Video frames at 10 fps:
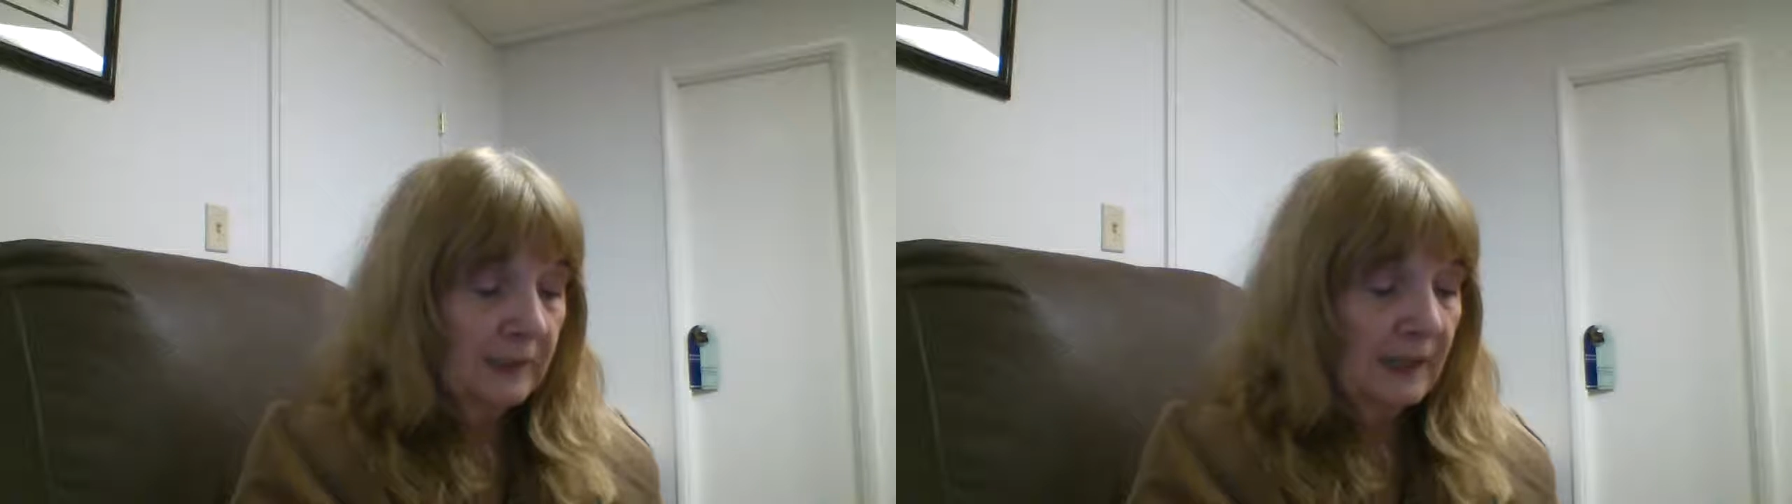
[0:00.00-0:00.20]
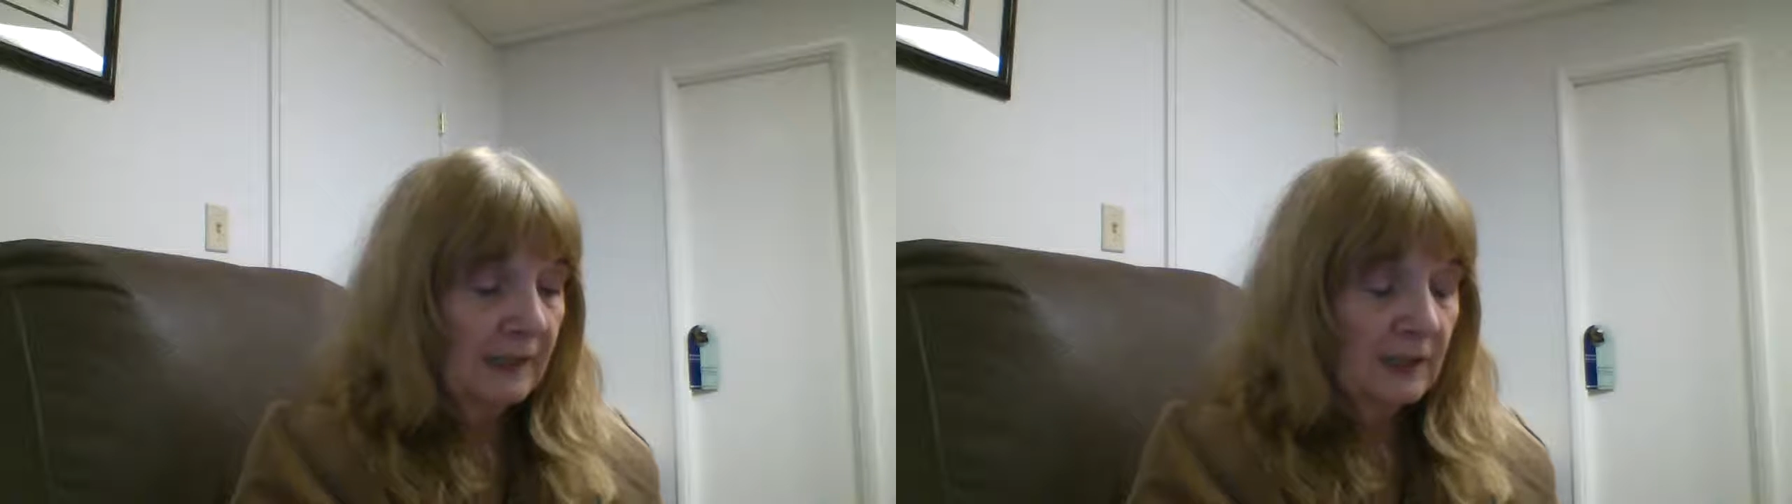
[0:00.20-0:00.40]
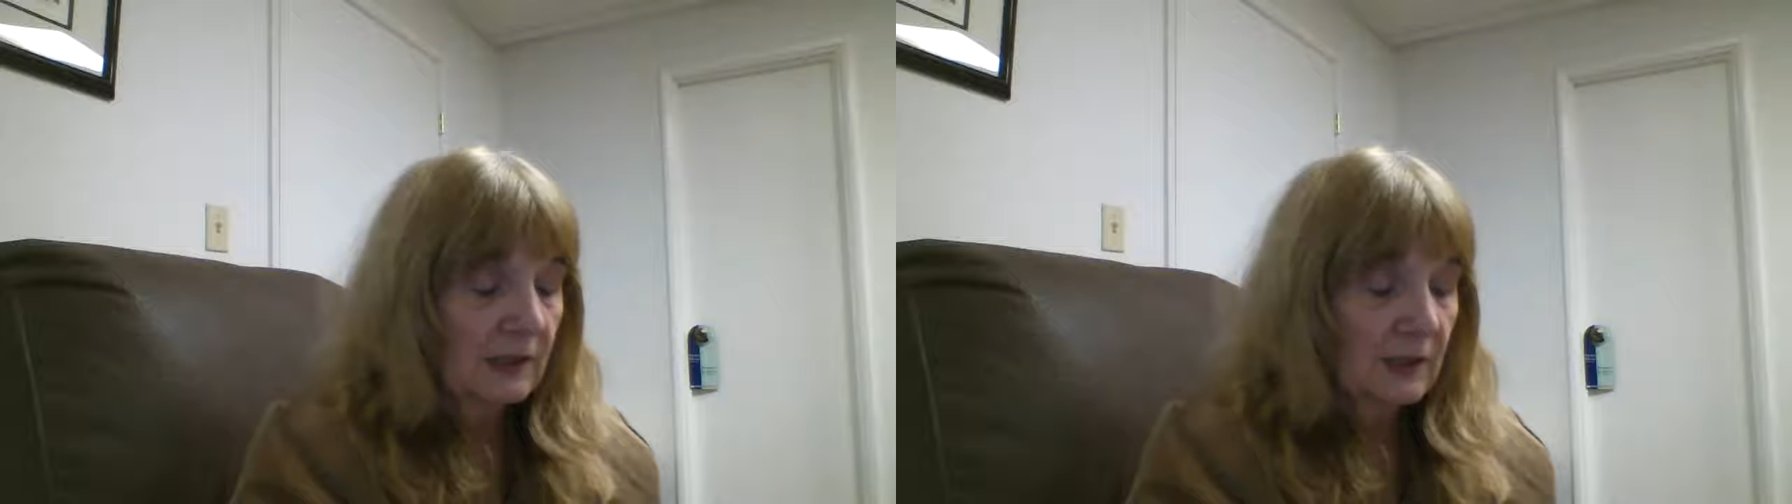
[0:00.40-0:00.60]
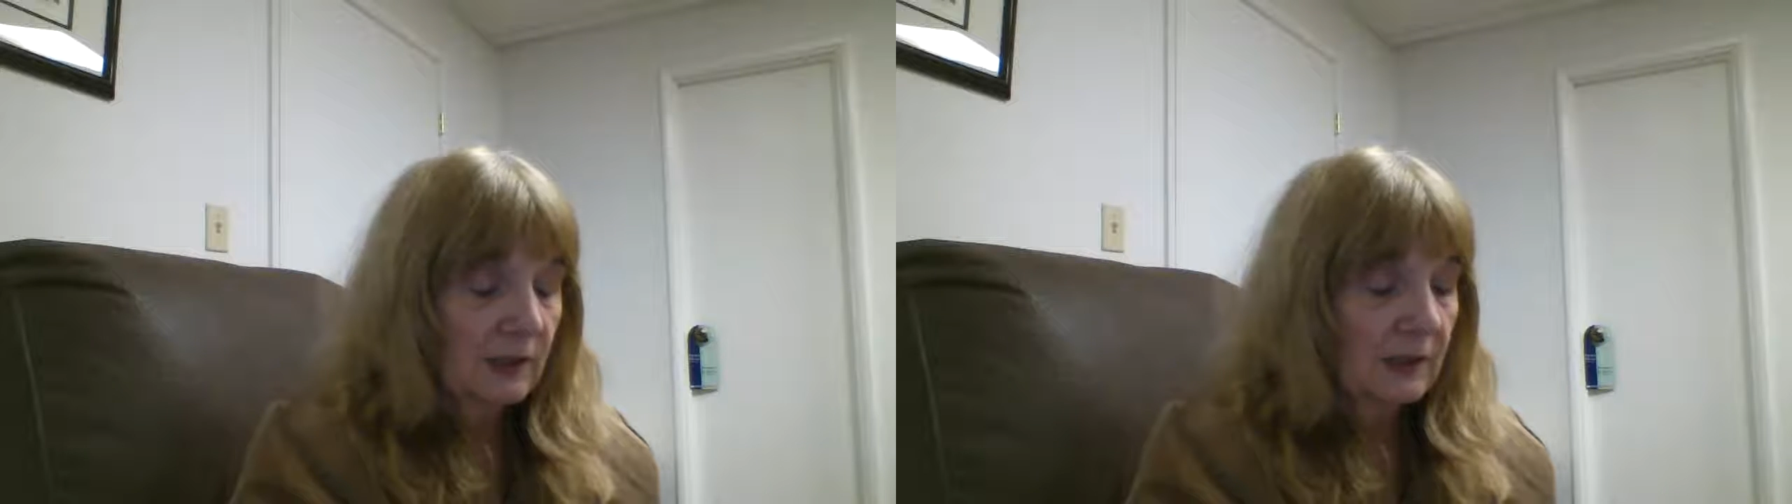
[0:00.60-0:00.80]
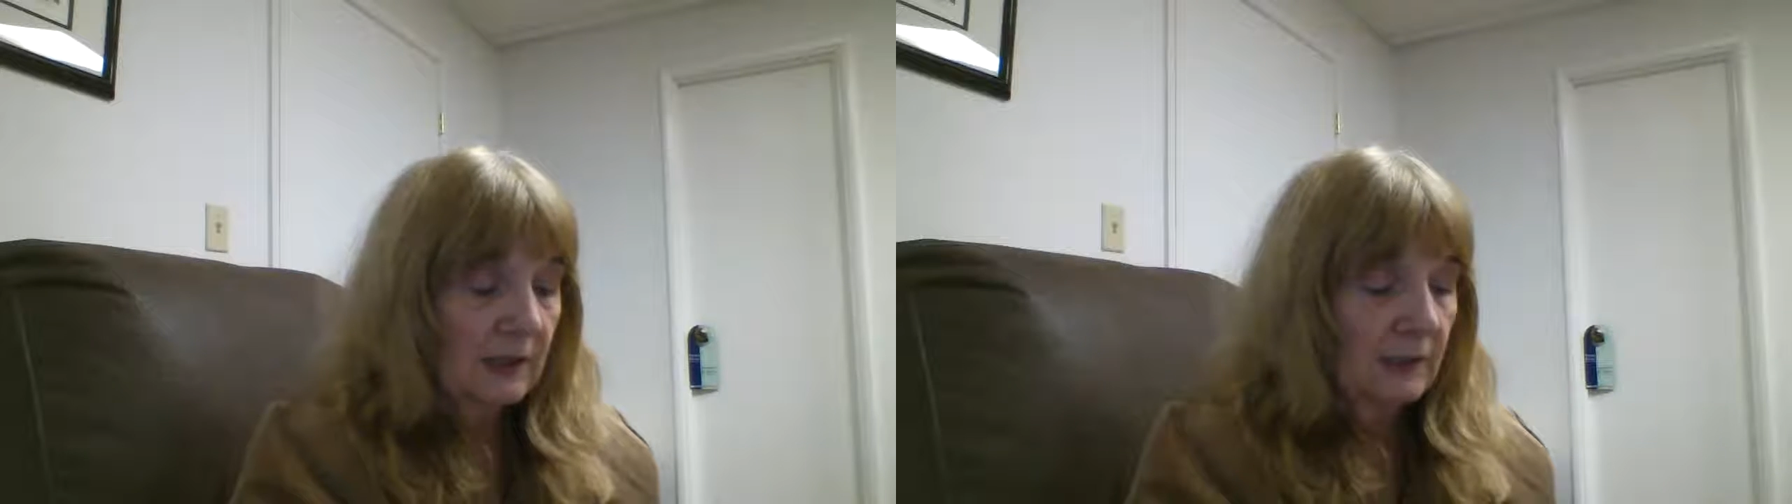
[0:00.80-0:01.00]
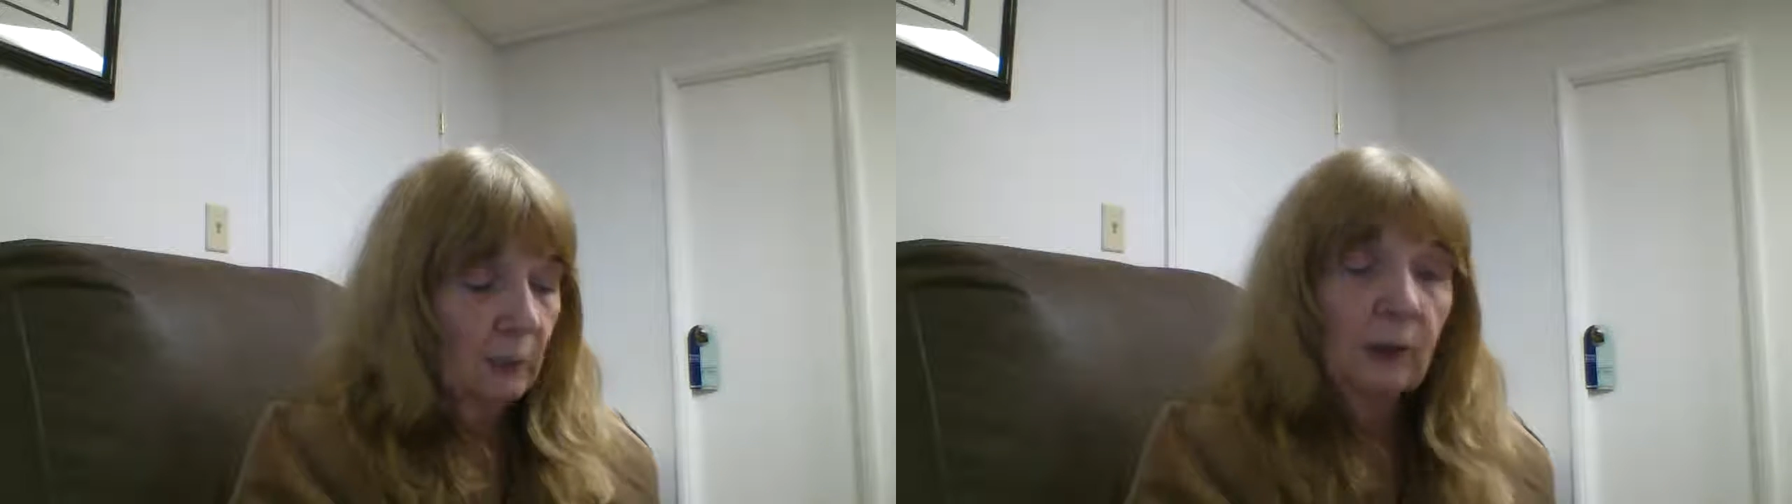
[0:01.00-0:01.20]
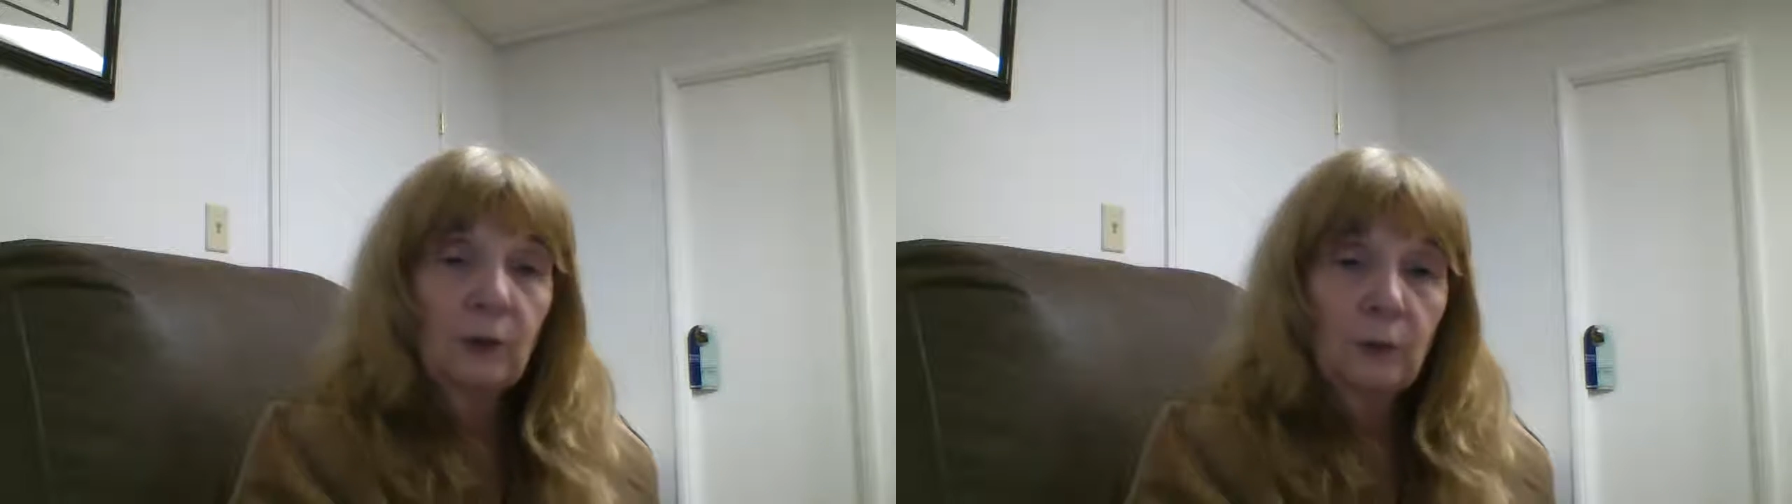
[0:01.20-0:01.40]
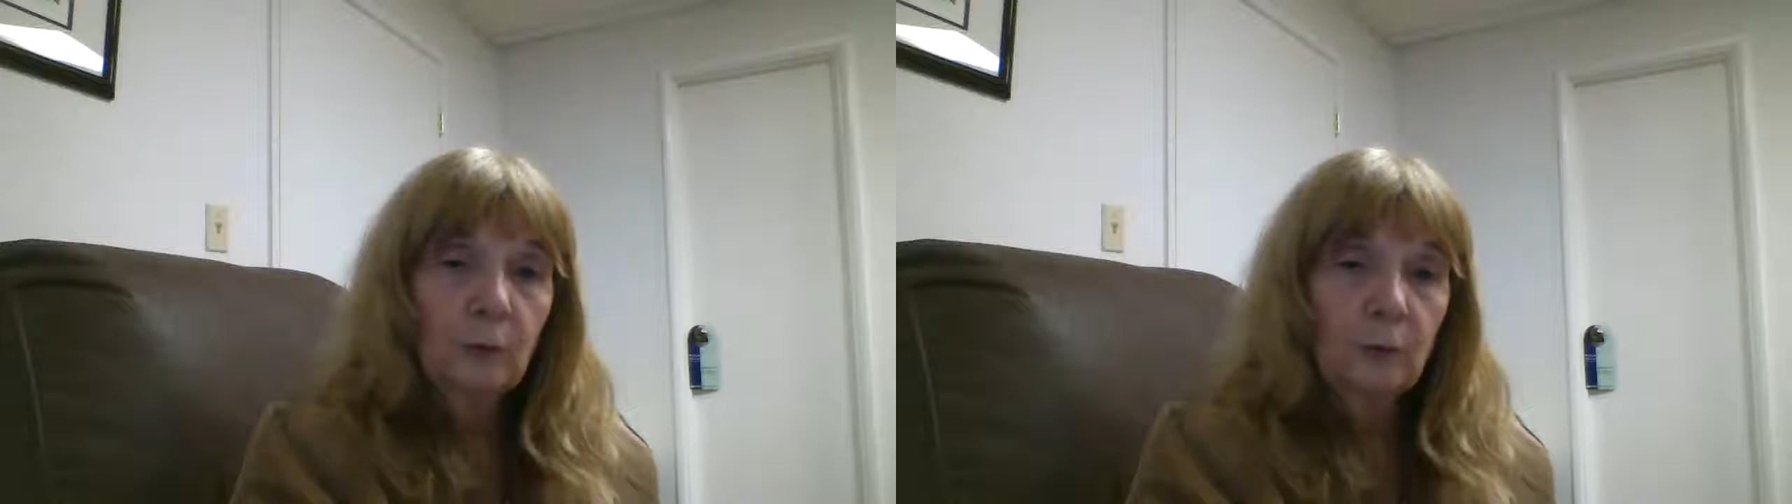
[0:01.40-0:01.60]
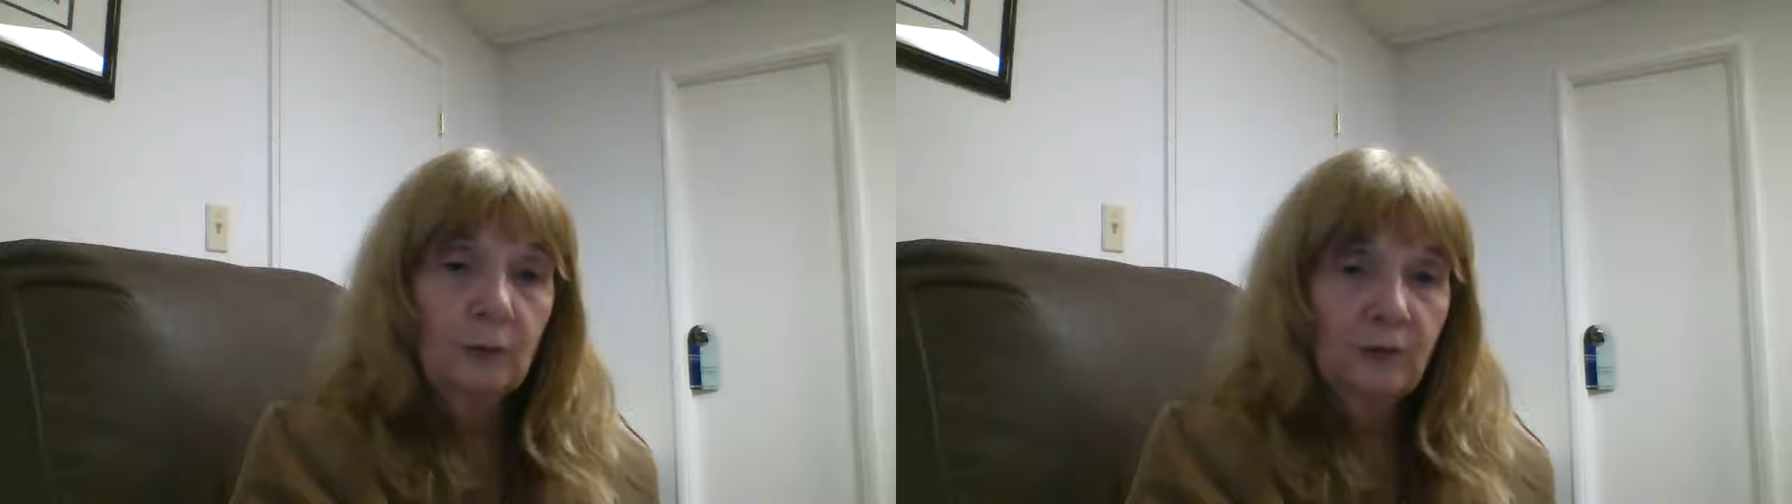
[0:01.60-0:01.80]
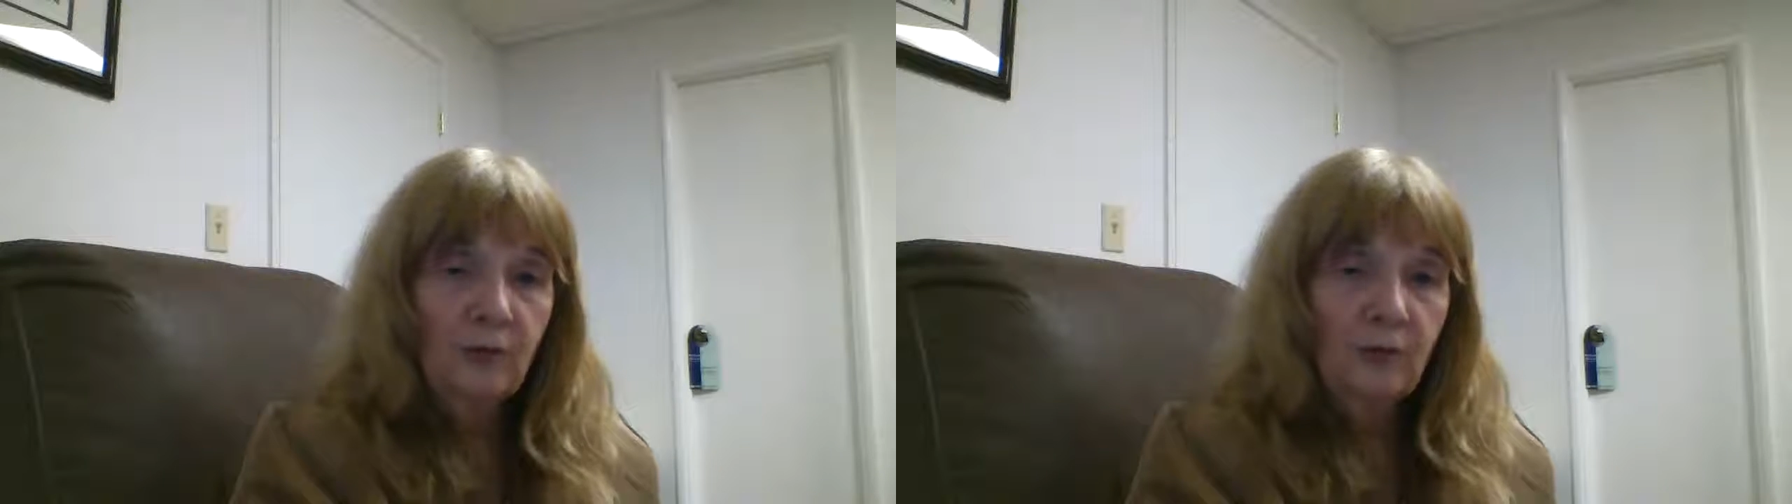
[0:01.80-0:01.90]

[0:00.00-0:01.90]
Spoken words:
tested to see where you